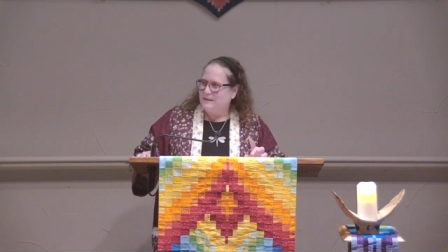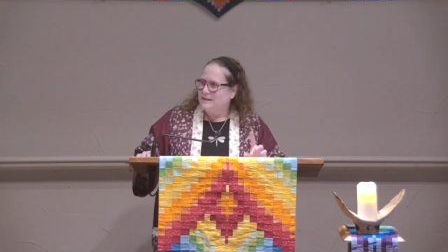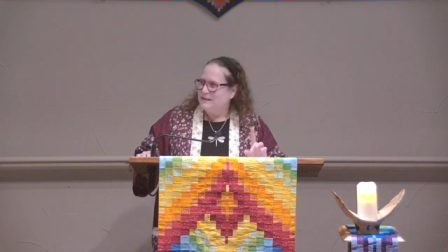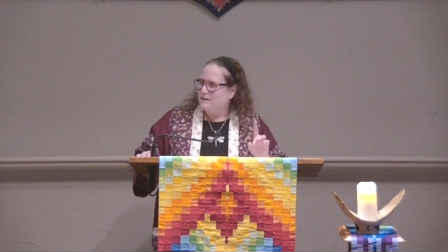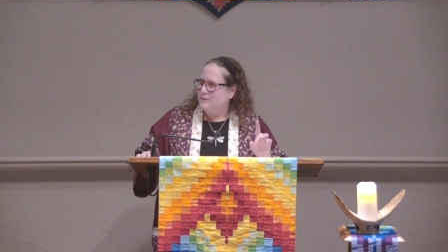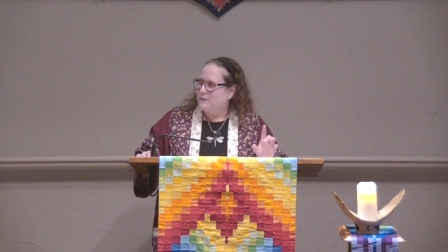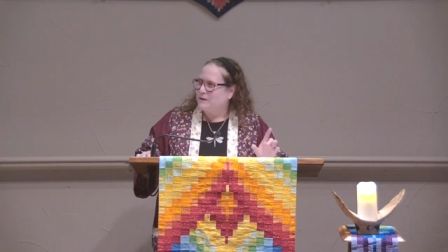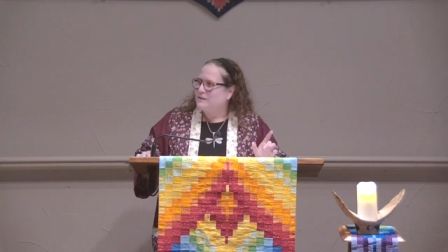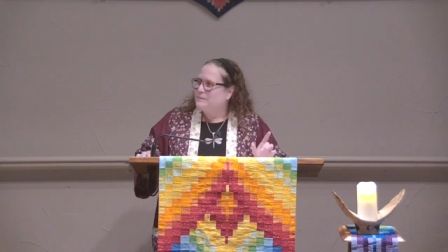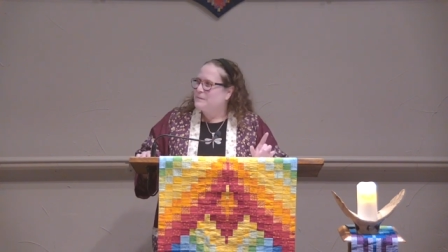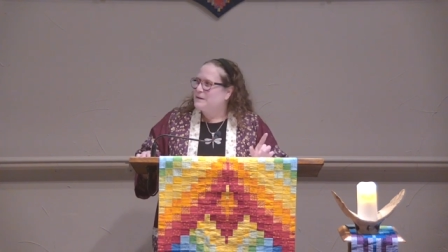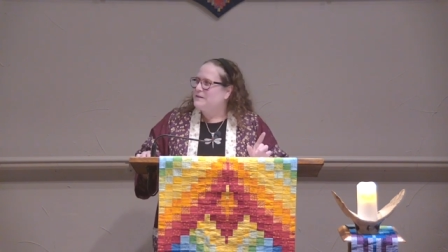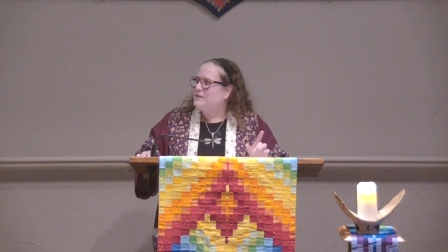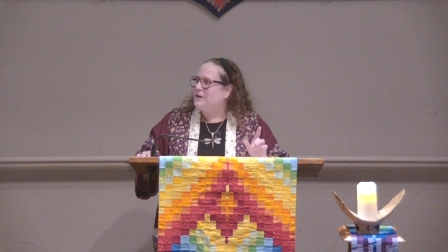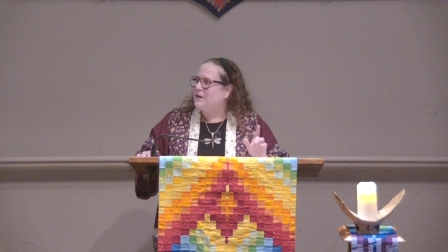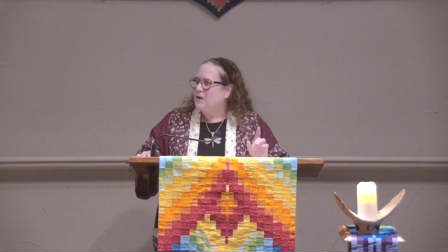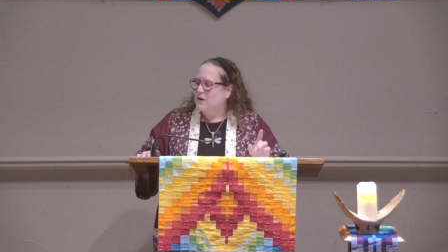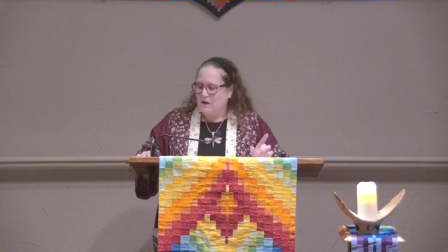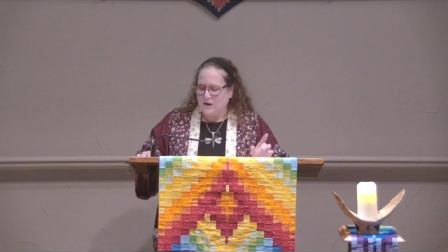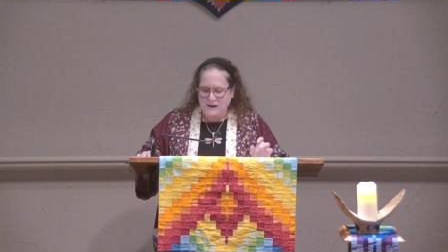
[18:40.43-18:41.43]
This would have
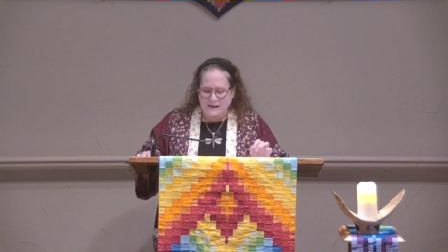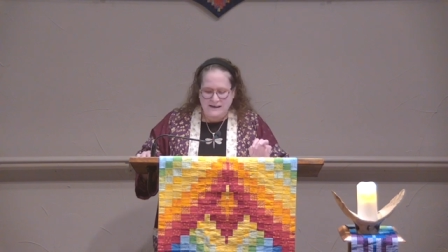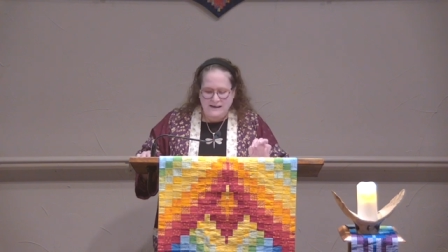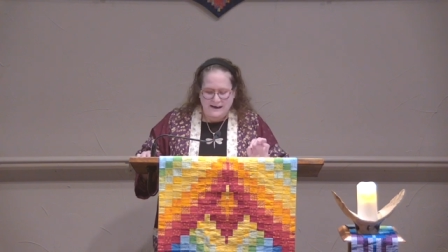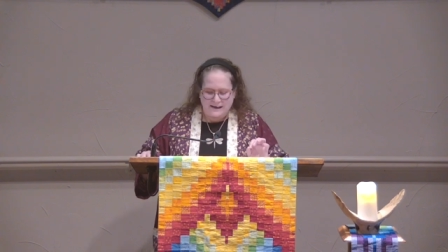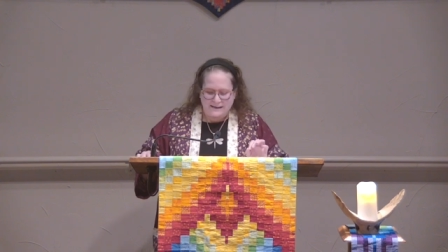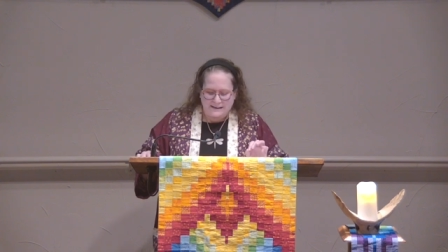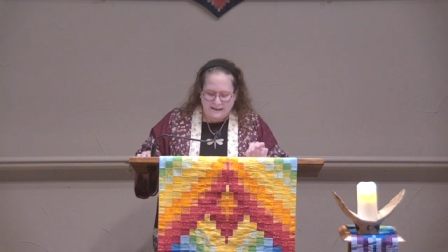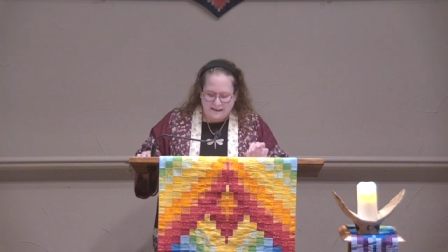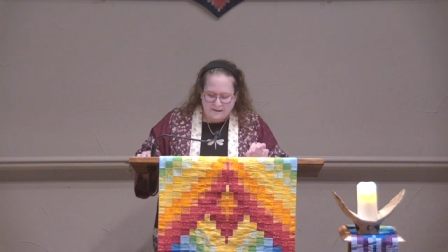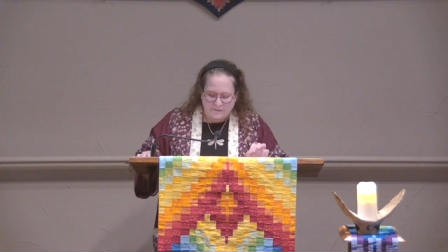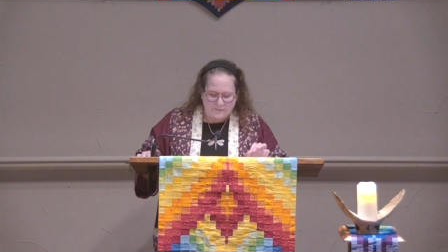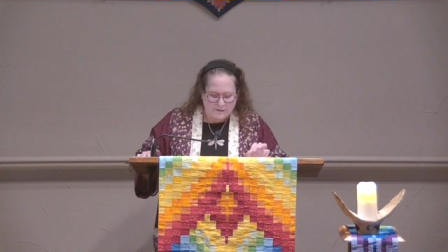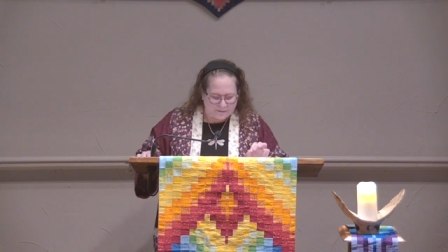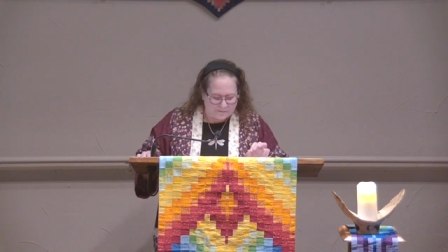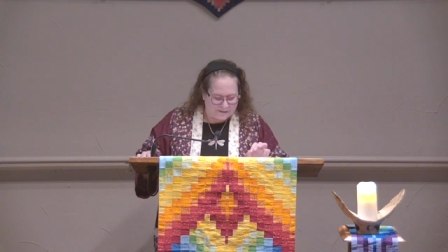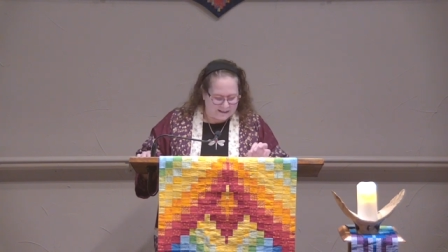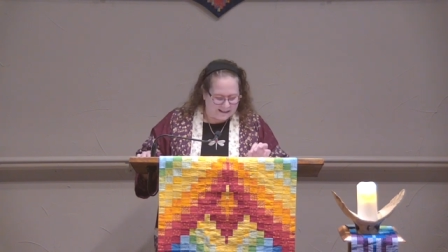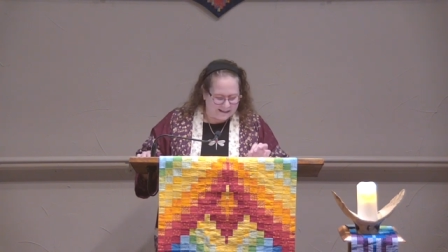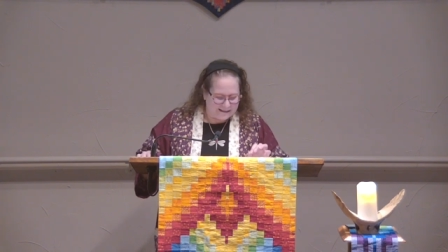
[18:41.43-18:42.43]
been the early
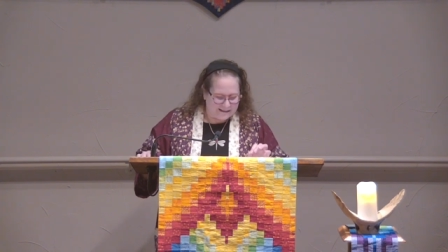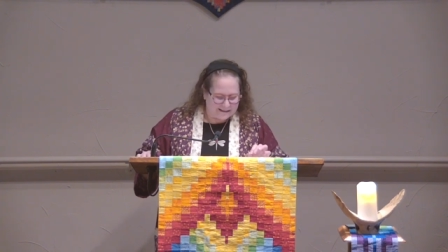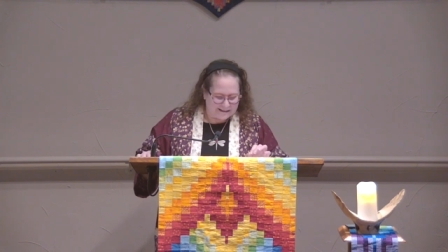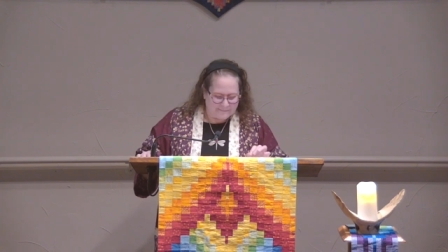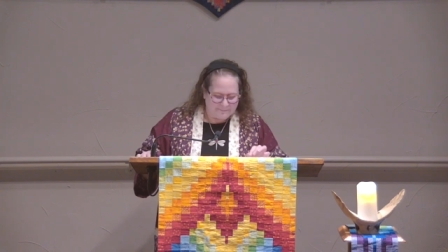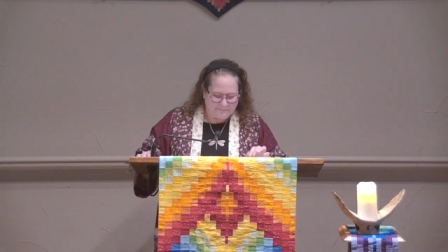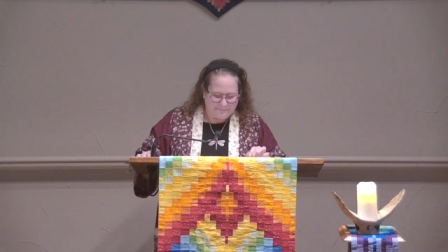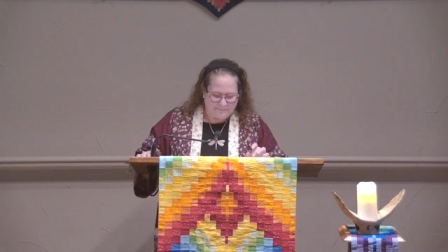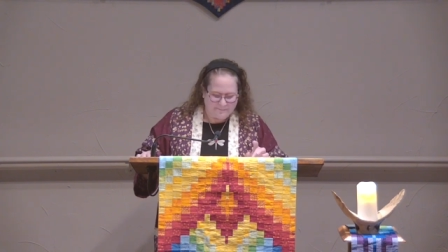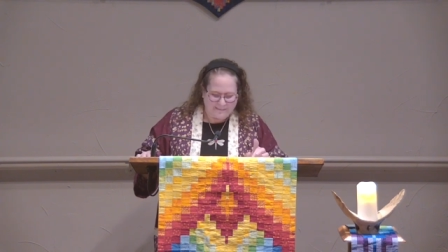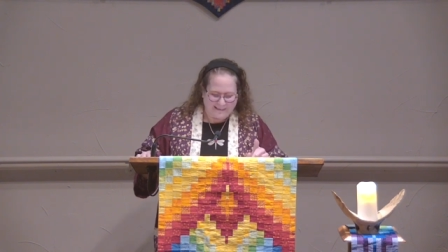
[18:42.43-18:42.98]
1950s.